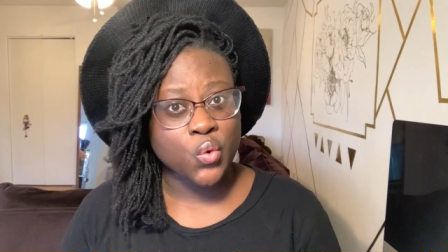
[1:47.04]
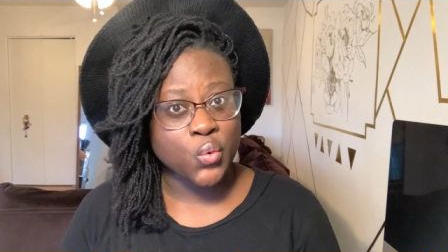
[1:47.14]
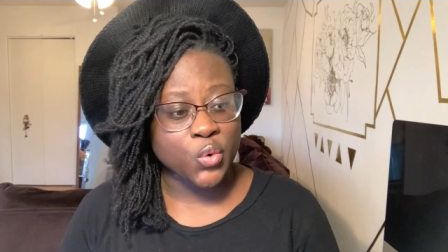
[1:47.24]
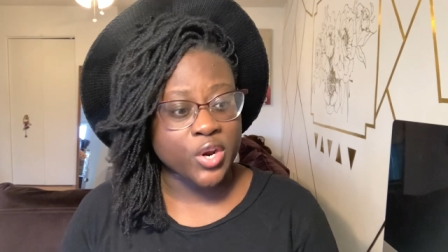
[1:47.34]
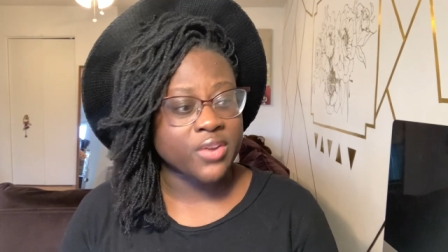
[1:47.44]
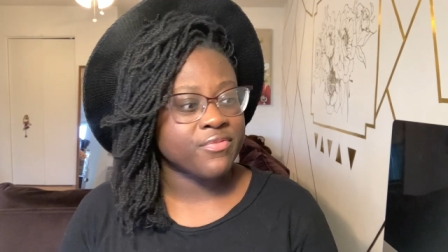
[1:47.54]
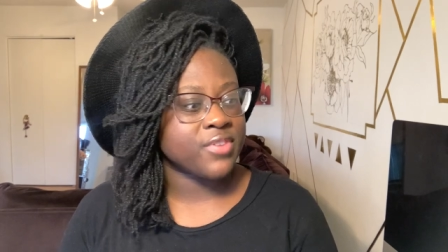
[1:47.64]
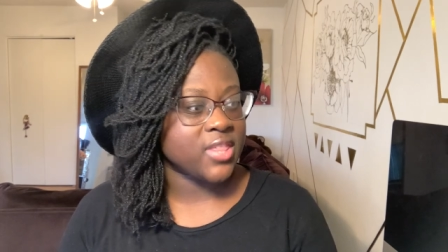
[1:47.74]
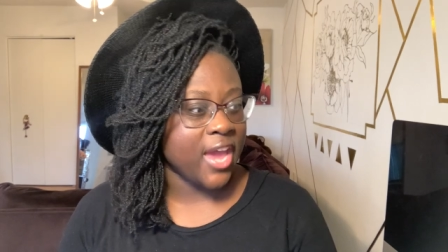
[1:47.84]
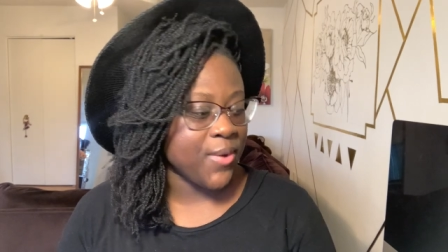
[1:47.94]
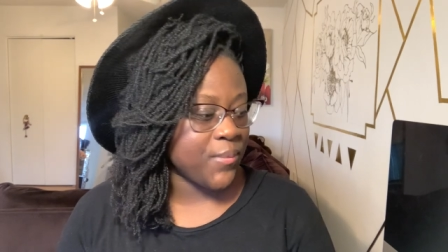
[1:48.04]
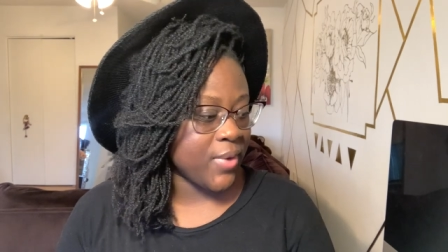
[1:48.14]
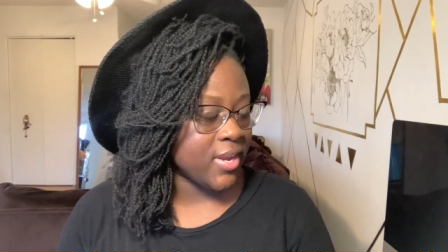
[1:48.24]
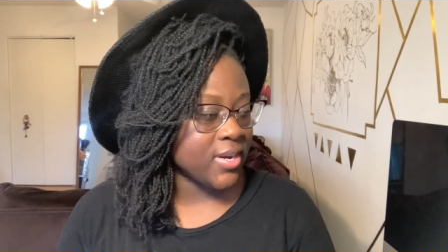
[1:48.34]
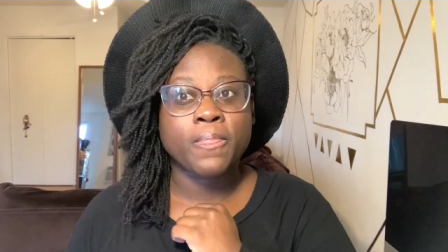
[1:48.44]
cord for that
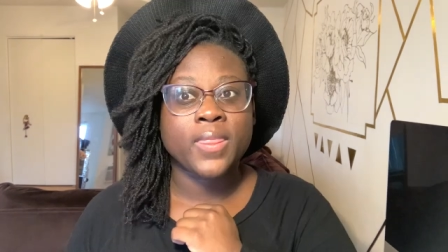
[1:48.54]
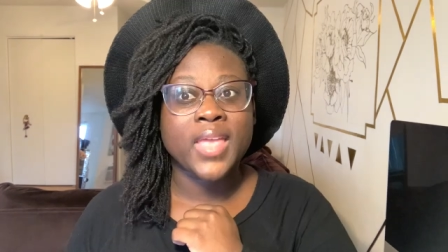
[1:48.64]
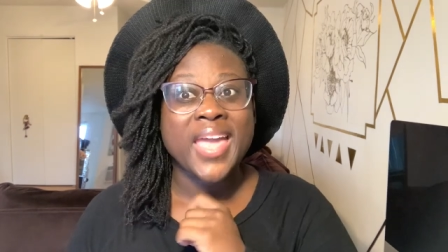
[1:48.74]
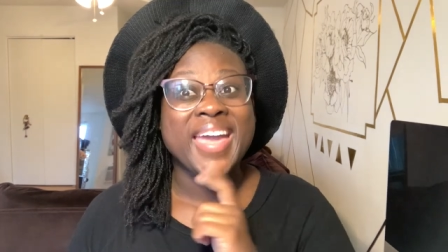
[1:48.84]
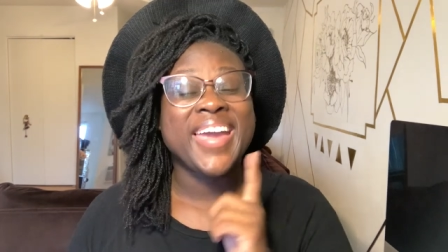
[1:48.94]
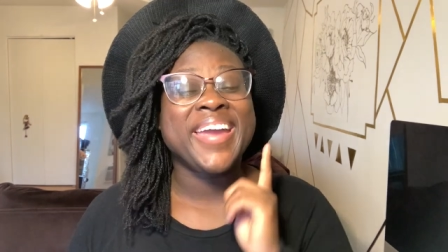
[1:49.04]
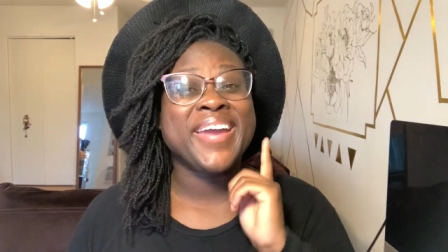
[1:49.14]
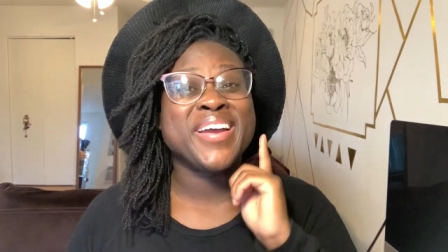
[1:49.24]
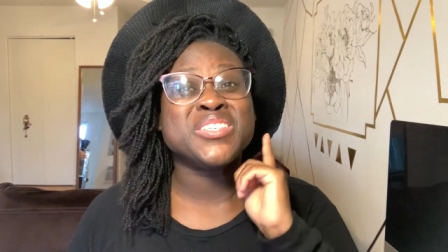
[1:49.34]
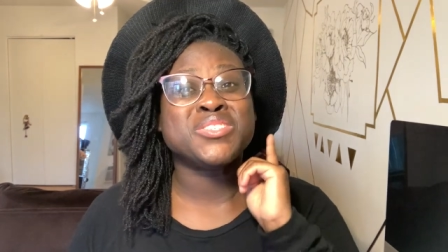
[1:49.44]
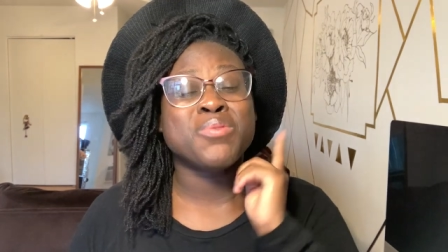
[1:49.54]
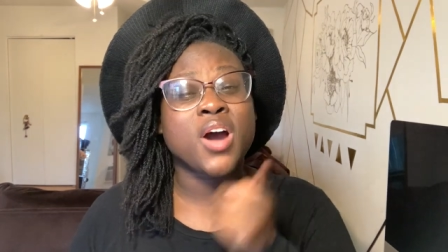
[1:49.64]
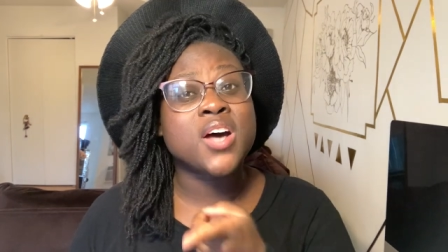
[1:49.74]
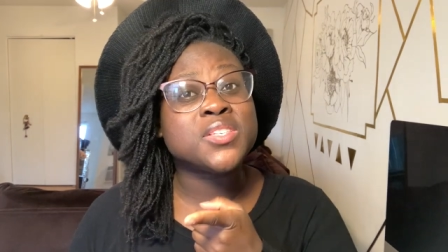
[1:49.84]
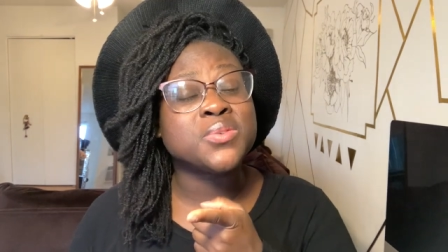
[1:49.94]
one. And you
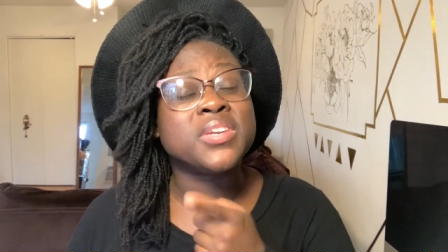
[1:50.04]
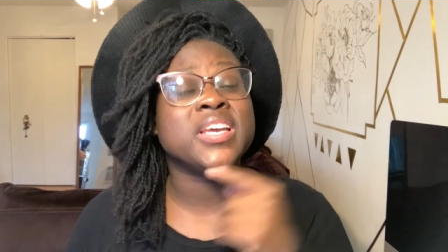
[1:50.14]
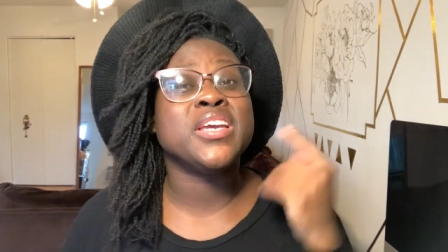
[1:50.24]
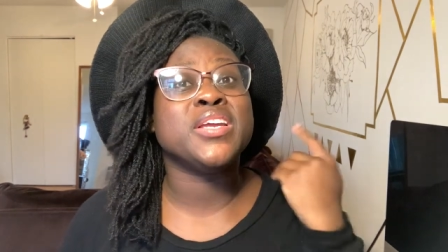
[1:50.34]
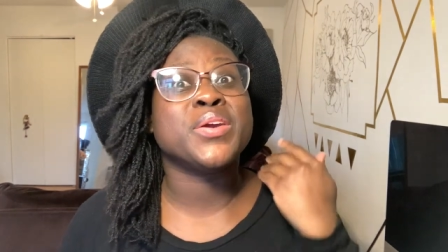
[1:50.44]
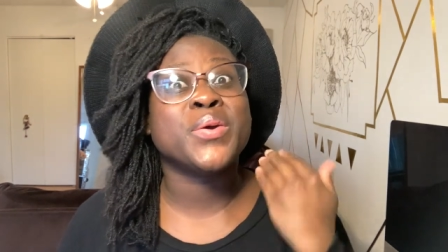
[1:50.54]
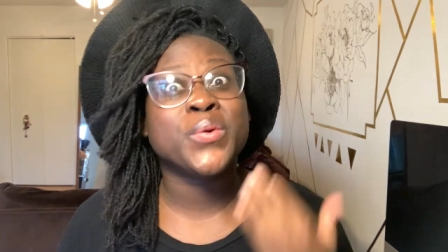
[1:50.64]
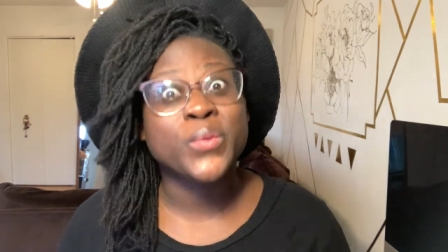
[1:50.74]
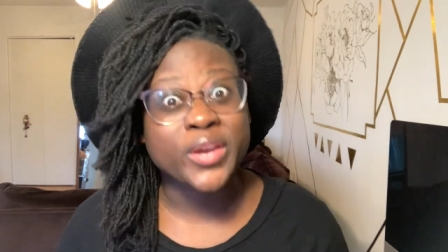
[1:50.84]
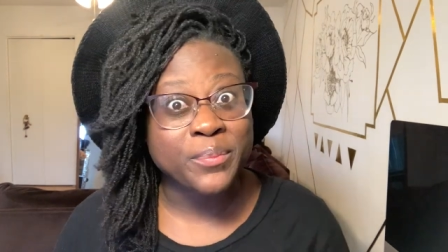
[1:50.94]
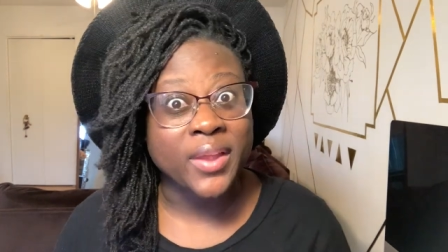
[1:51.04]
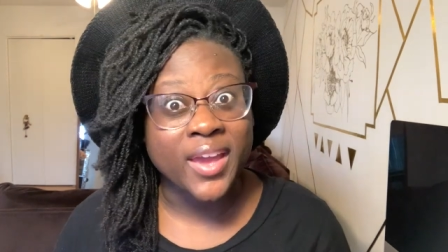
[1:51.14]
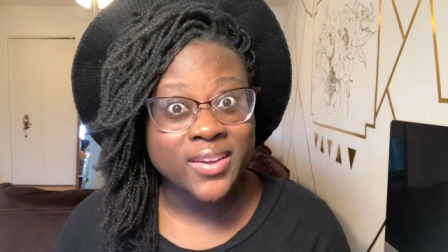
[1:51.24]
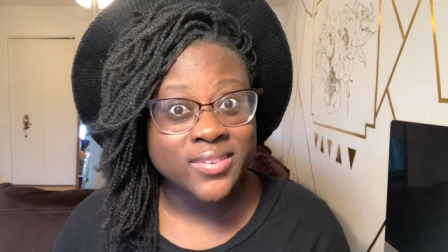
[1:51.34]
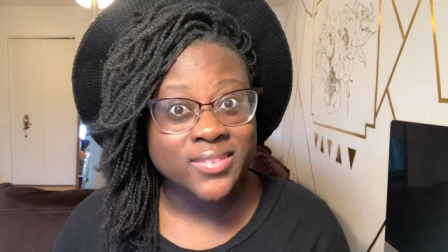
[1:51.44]
also need quick
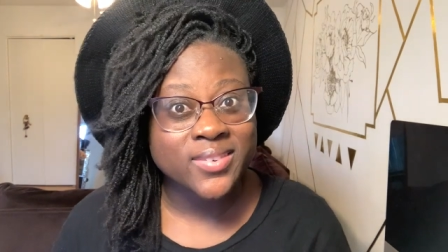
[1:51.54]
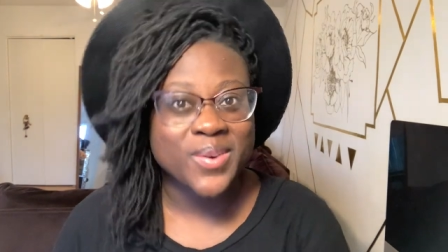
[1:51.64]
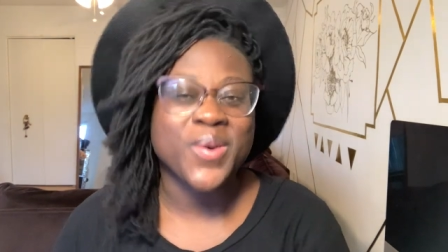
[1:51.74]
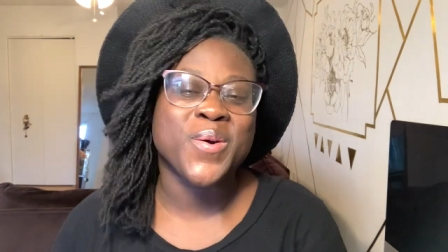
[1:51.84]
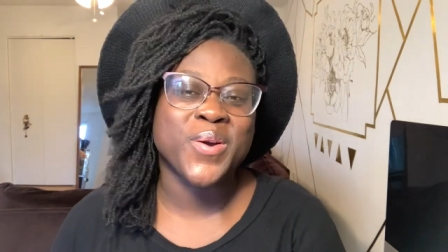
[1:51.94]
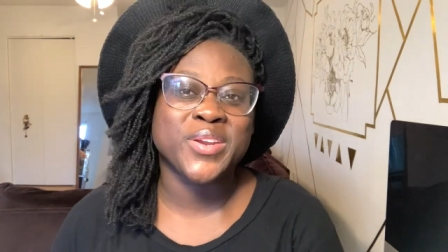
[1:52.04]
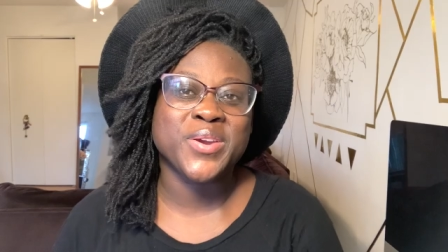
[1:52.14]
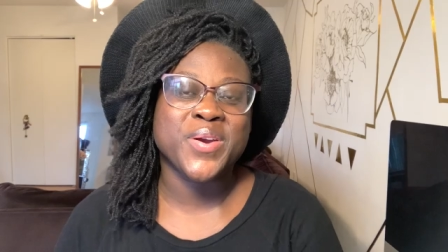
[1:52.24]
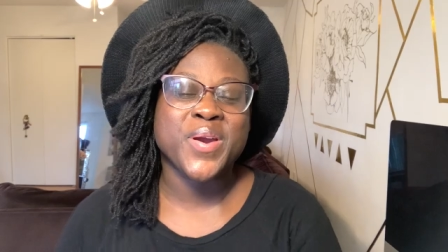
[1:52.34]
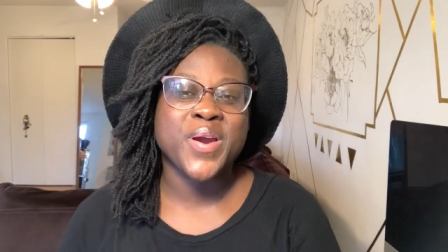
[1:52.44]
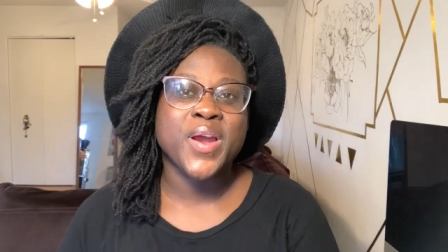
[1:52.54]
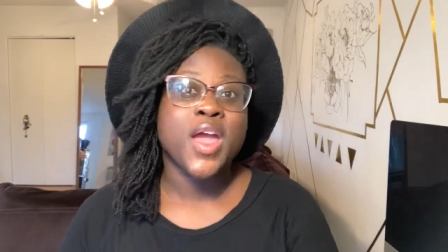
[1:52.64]
play on your